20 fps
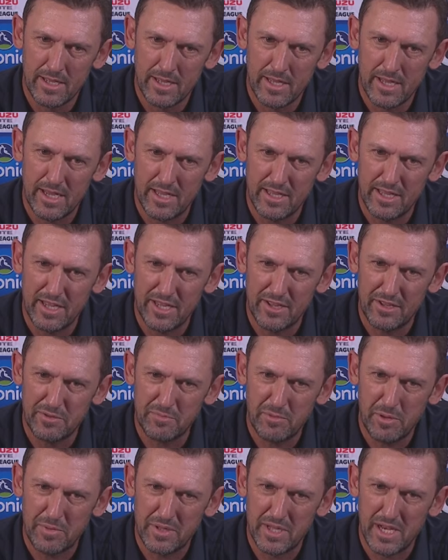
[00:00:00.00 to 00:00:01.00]
it's
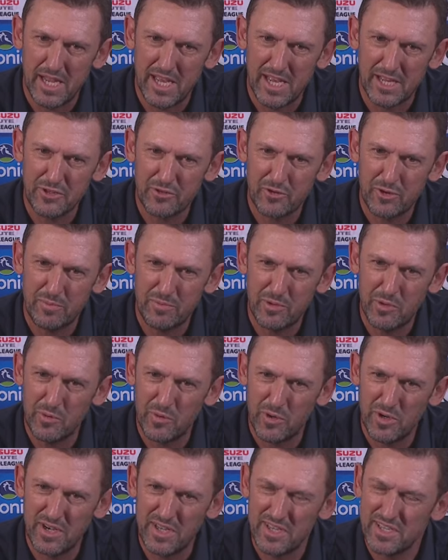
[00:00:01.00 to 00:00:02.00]
probably the last trip you
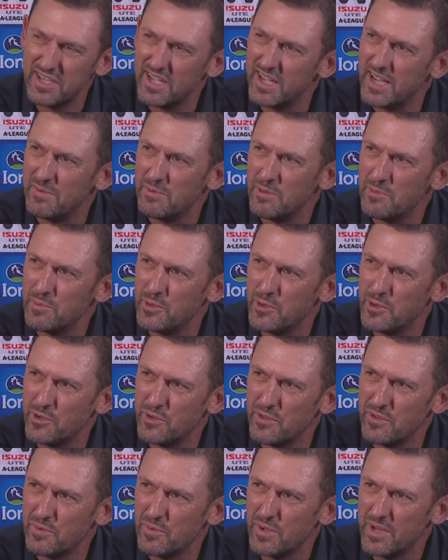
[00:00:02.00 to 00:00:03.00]
want is to come to
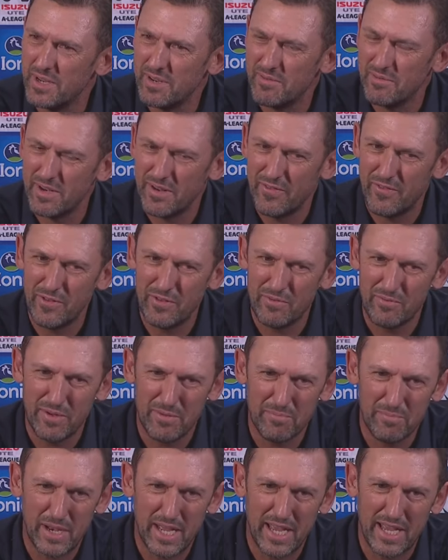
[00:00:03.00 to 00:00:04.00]
Perth
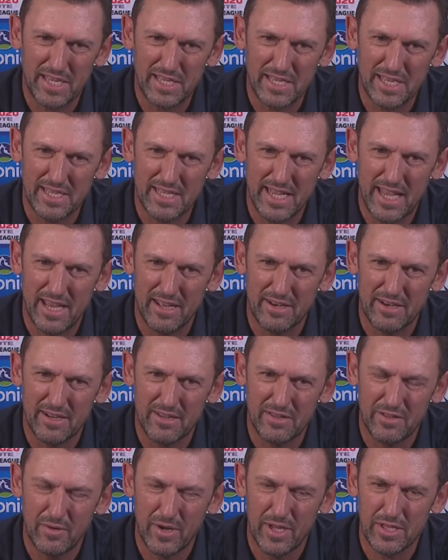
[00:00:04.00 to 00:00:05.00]
when players are down
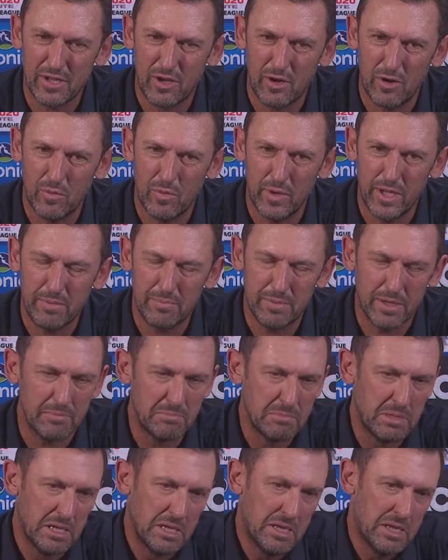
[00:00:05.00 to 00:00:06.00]
throughout the whole week. But,
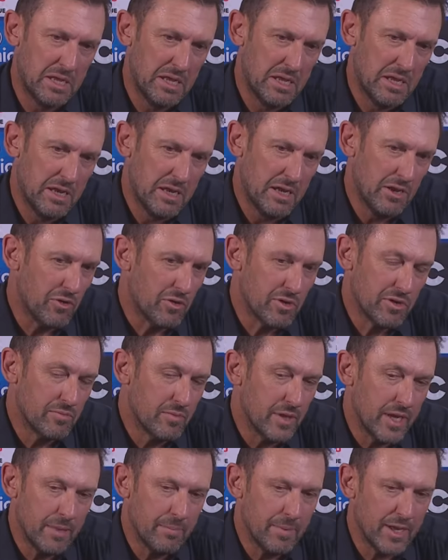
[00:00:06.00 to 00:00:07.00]
look,
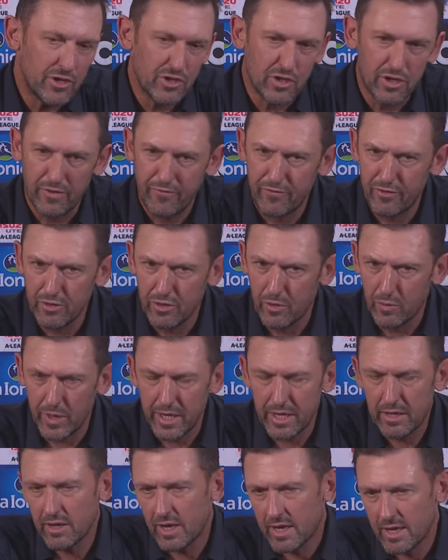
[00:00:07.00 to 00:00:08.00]
we didn't mention it through the
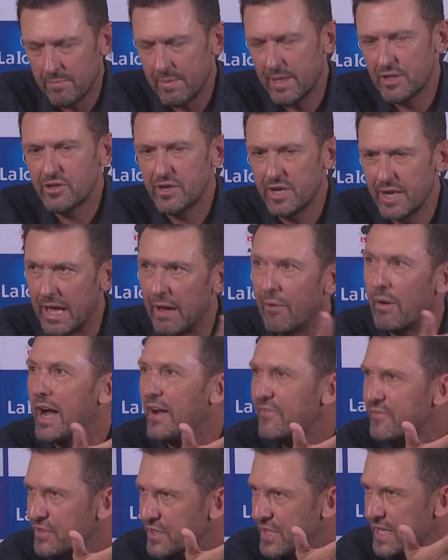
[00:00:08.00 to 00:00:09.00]
week. I can mention it now
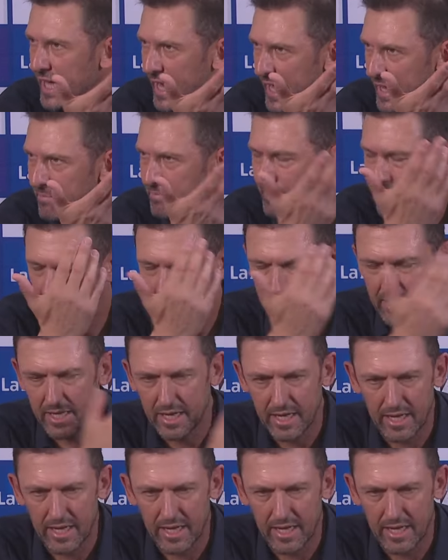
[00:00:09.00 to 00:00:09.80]
after the game, but,